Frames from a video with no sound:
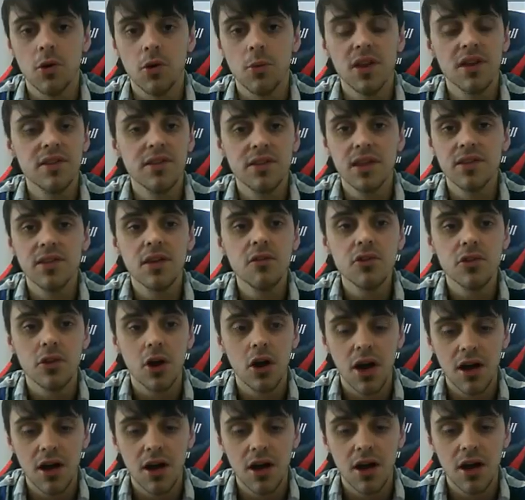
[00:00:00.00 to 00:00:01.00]
But there's
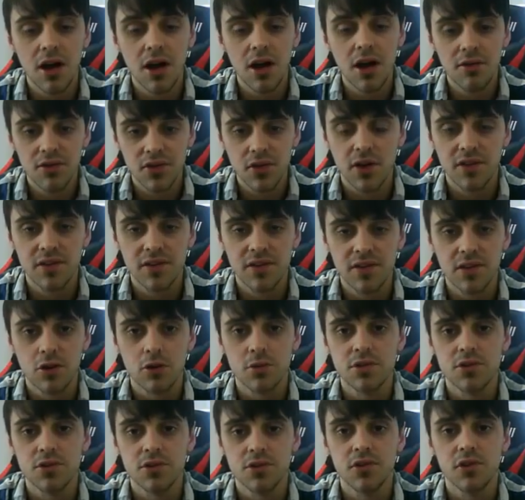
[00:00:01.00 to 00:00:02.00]
other advertising
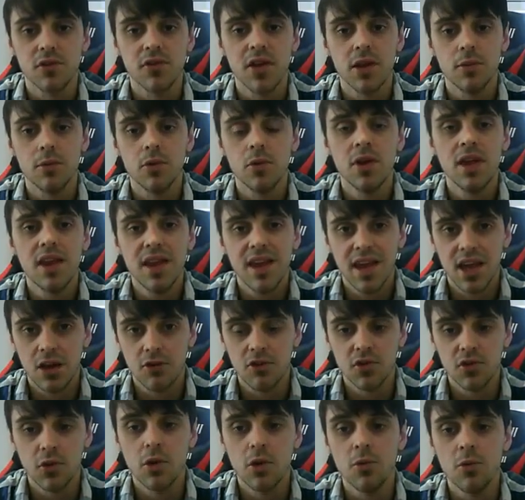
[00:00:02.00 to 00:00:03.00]
options available
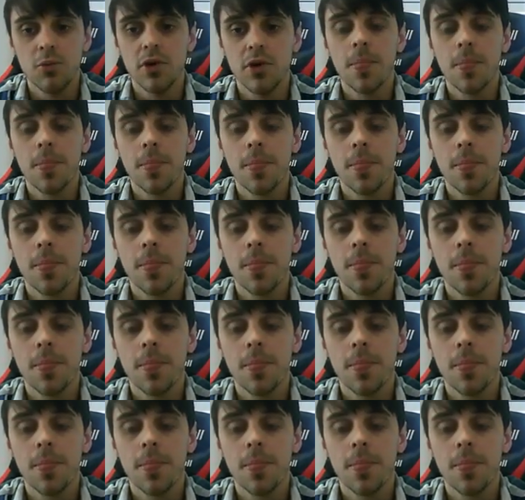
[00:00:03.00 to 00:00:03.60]
here as well.